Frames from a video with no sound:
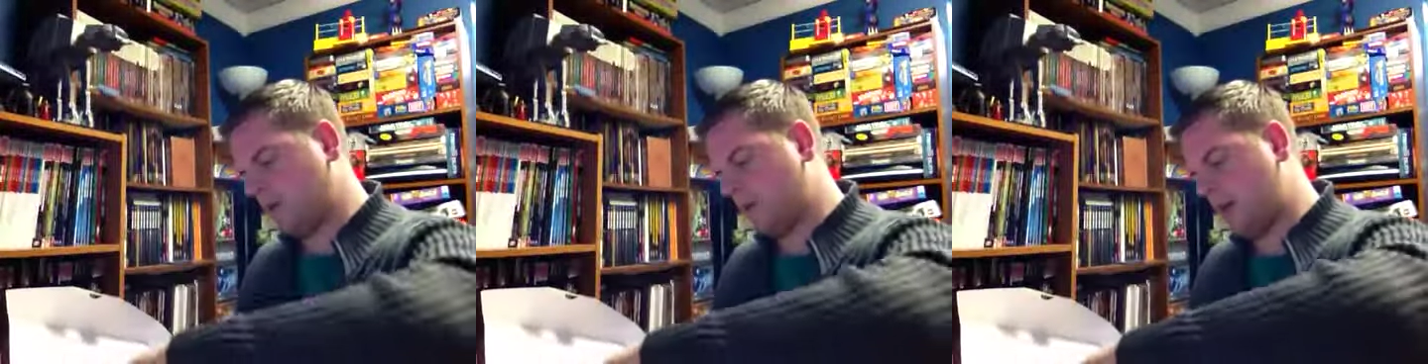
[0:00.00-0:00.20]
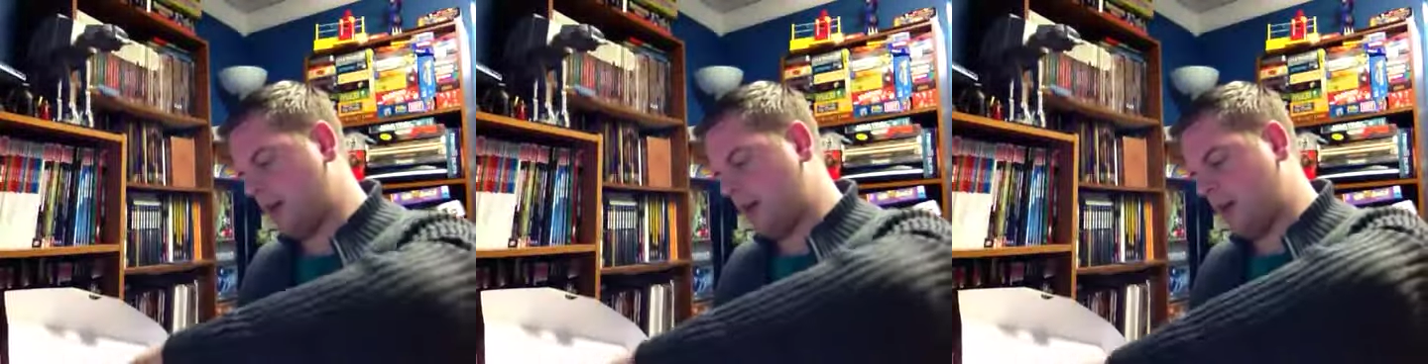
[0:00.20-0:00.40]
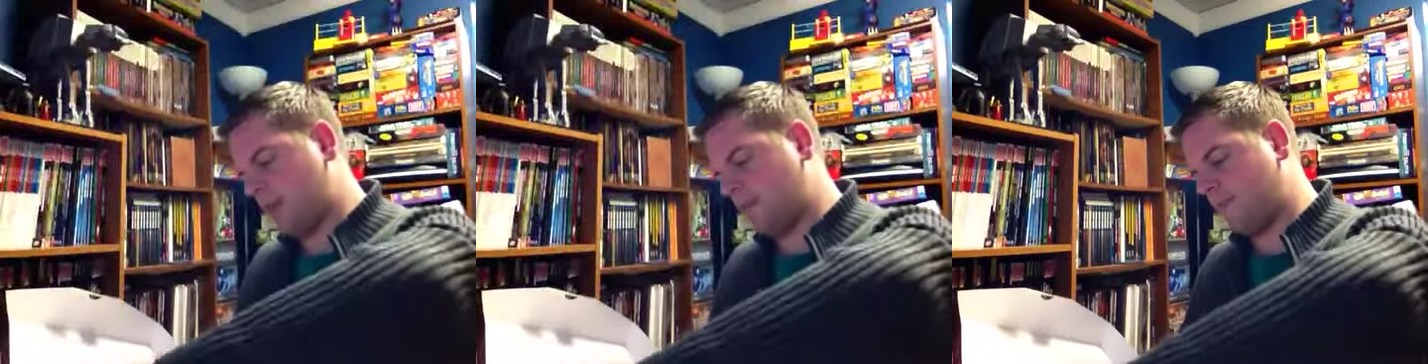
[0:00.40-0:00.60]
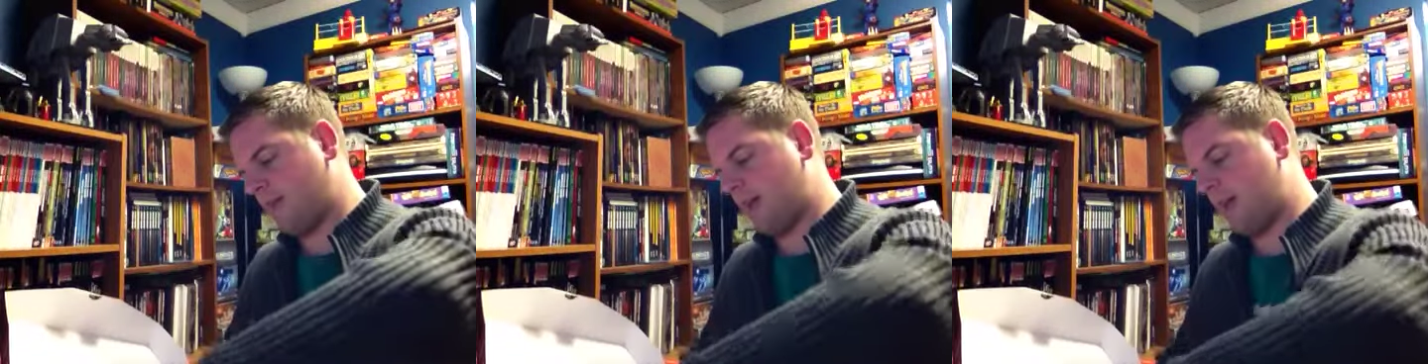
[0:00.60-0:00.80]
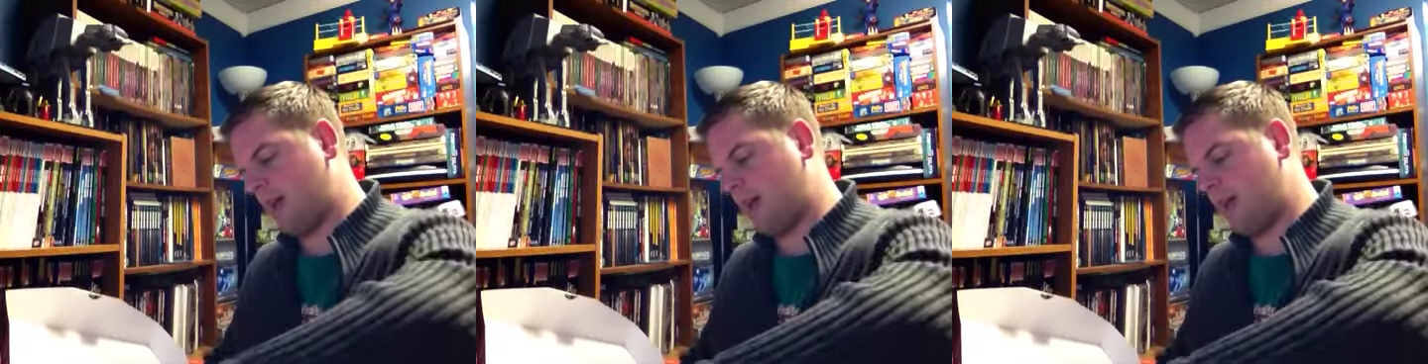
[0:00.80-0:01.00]
have
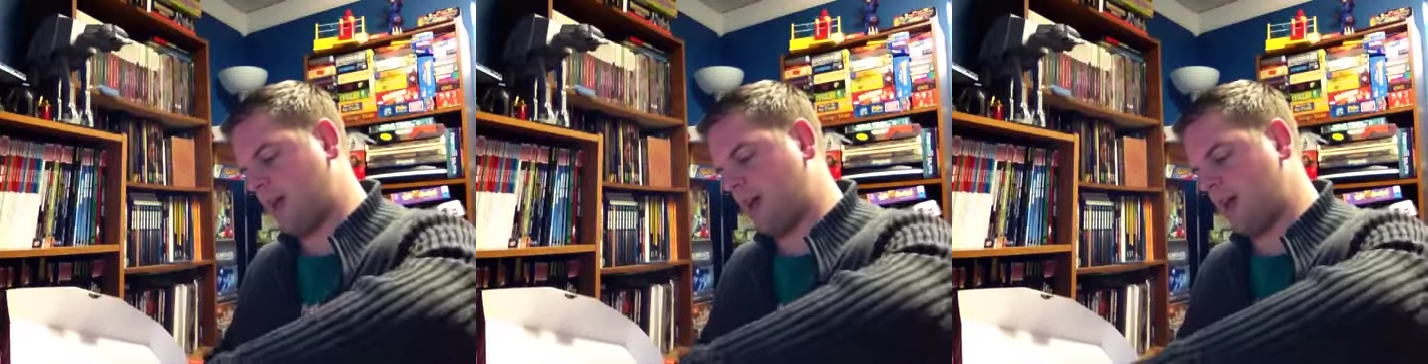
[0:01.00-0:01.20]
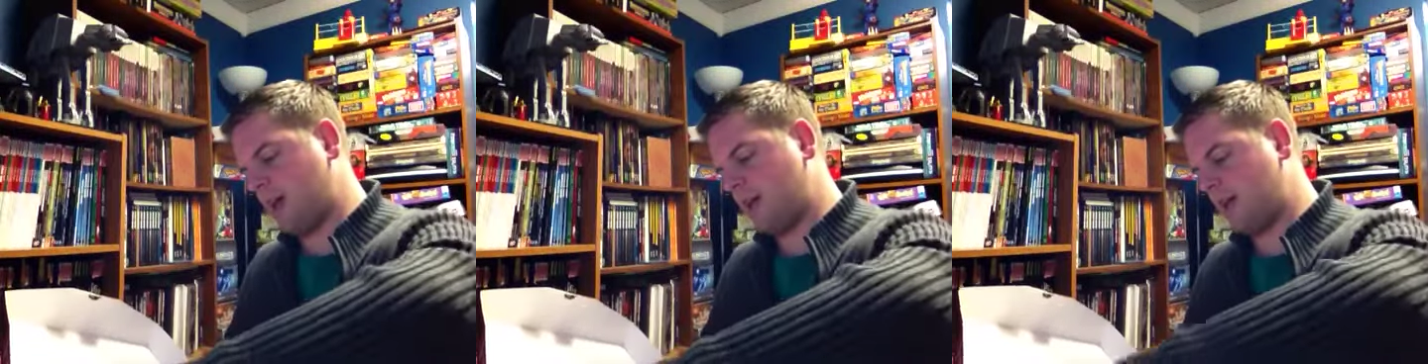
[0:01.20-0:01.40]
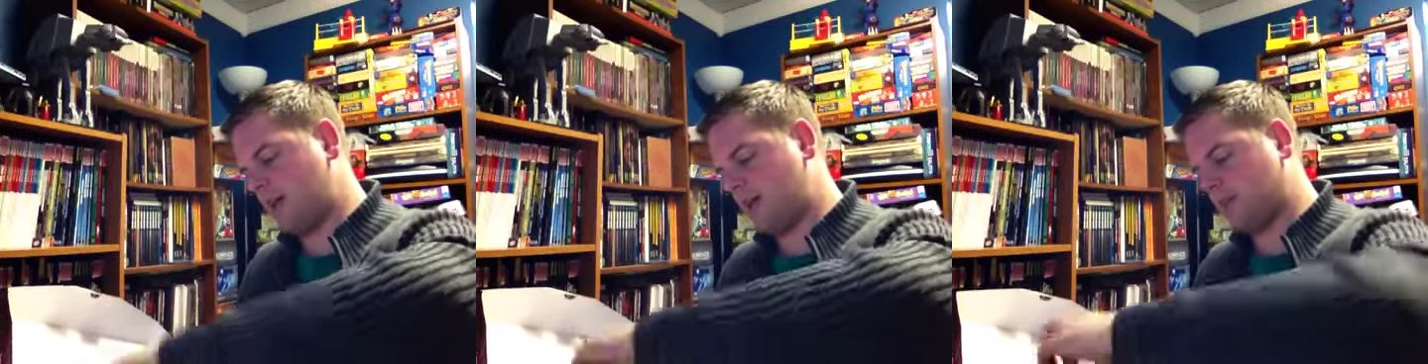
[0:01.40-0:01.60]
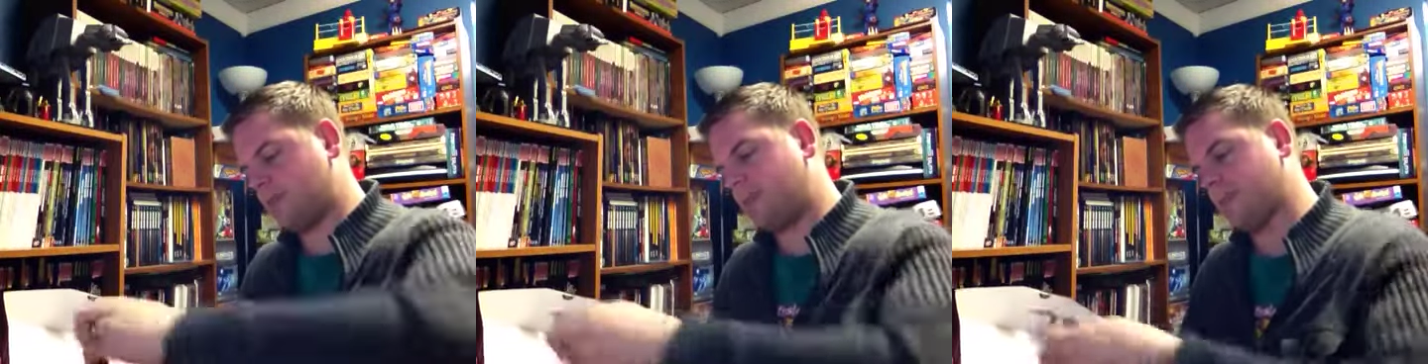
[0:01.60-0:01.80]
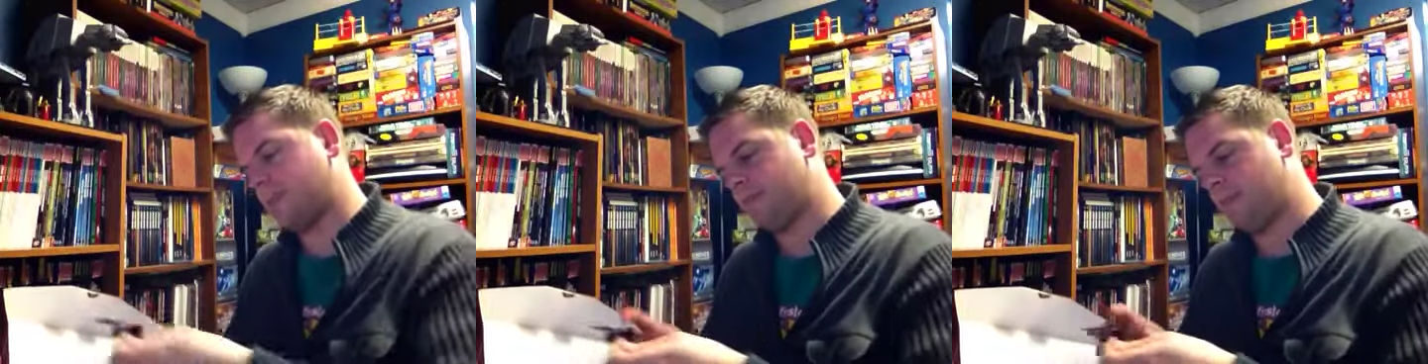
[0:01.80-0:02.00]
a
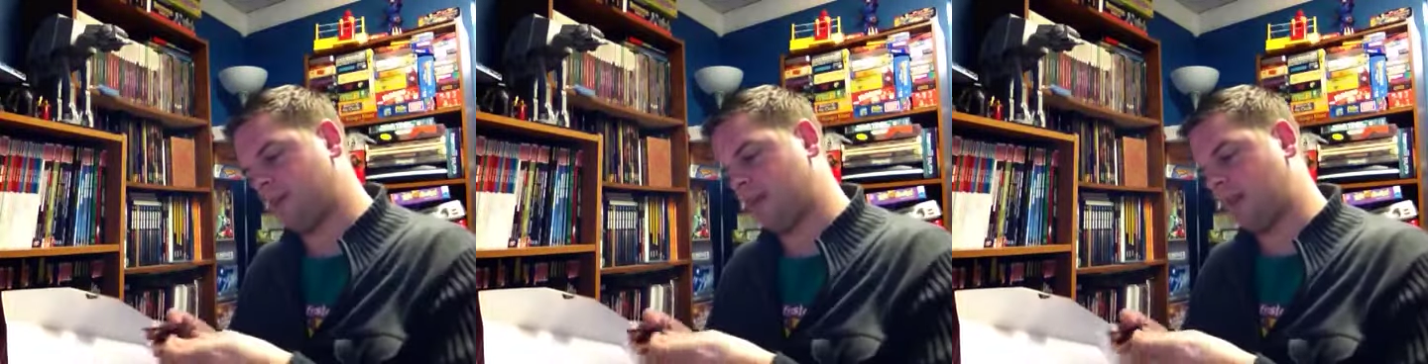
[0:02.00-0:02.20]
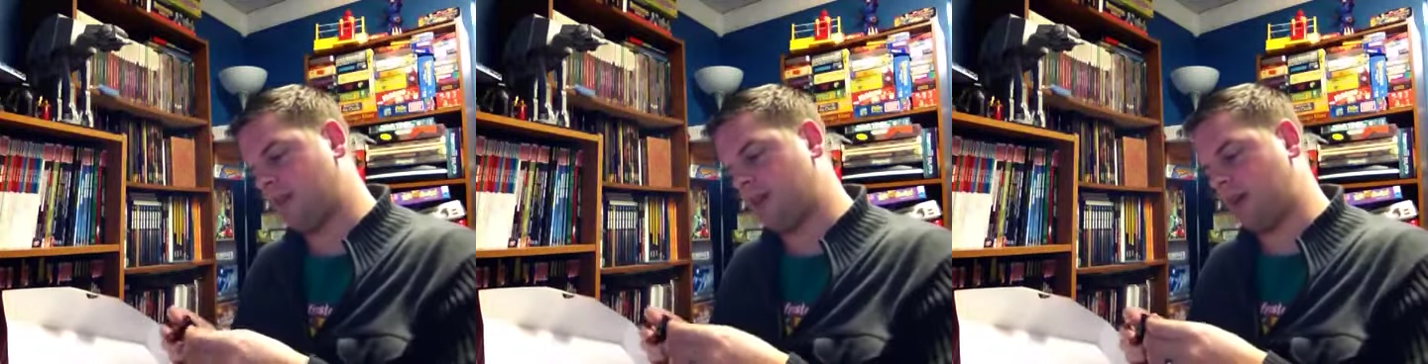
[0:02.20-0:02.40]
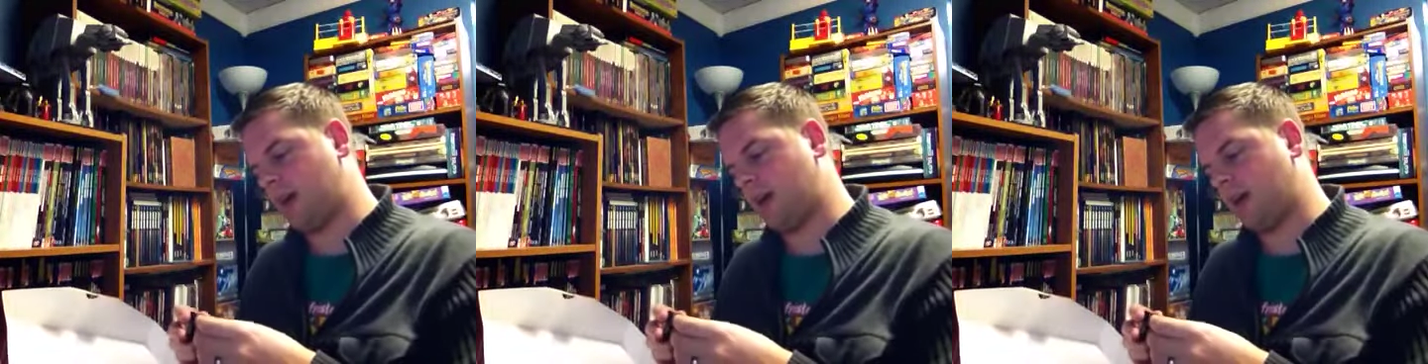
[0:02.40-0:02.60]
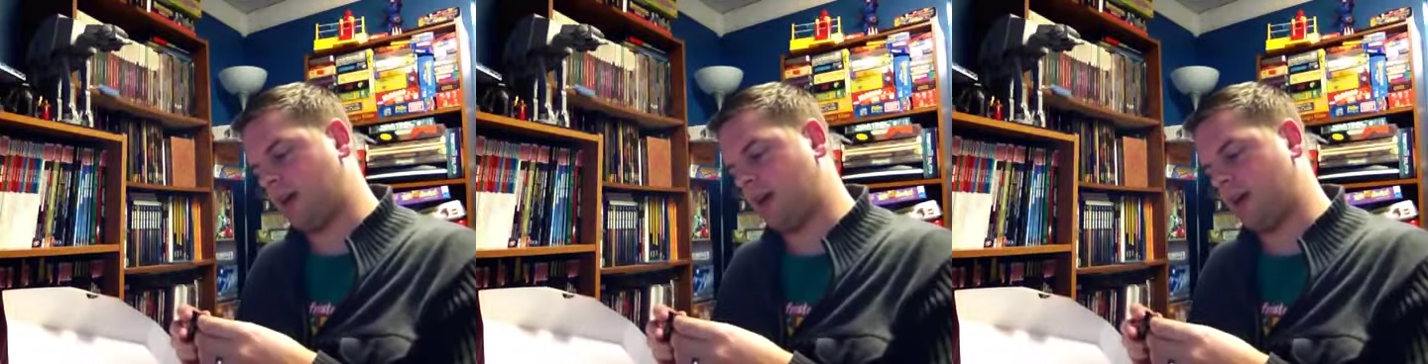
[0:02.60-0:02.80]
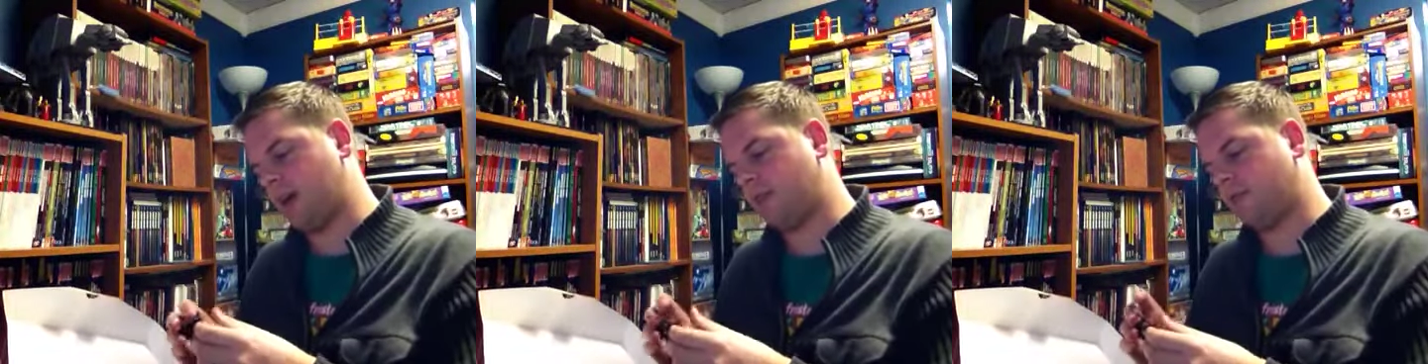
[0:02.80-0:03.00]
cleric